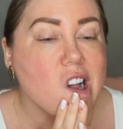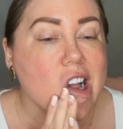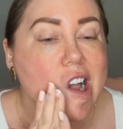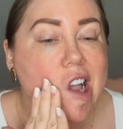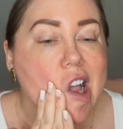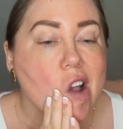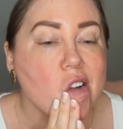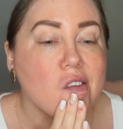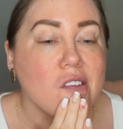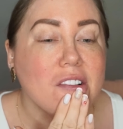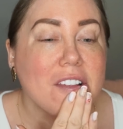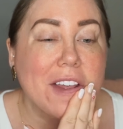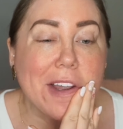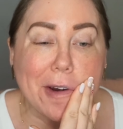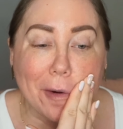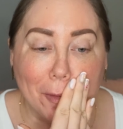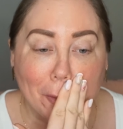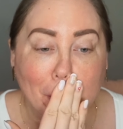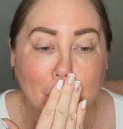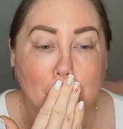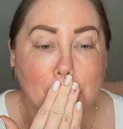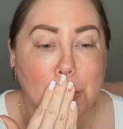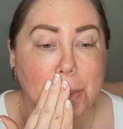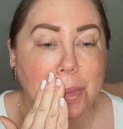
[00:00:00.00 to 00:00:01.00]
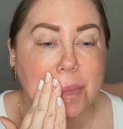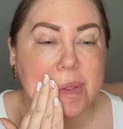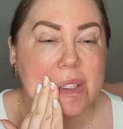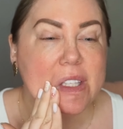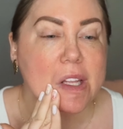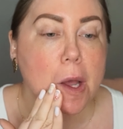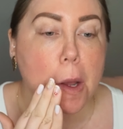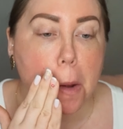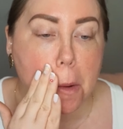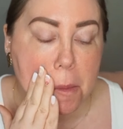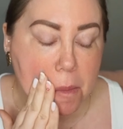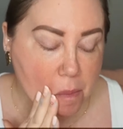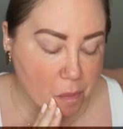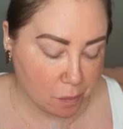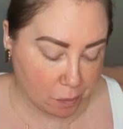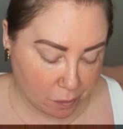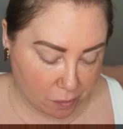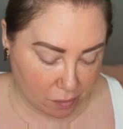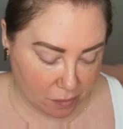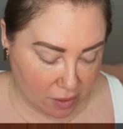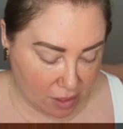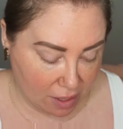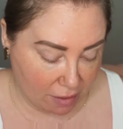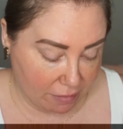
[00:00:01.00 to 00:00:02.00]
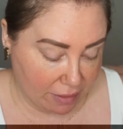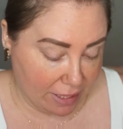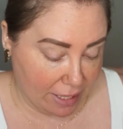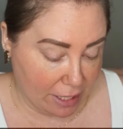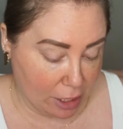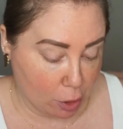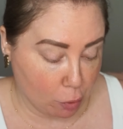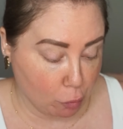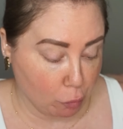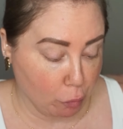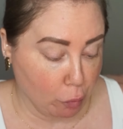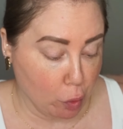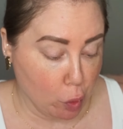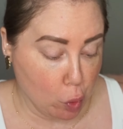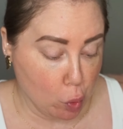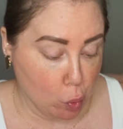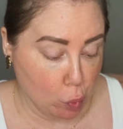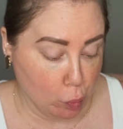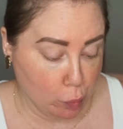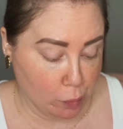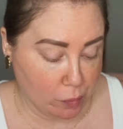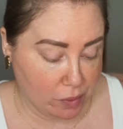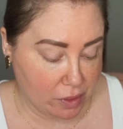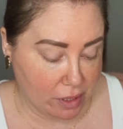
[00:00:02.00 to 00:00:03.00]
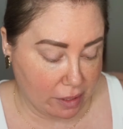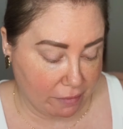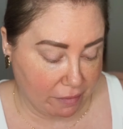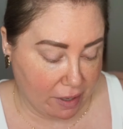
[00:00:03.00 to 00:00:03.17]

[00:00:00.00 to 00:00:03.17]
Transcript: I have a lot of rooms though. I have a lot of rooms.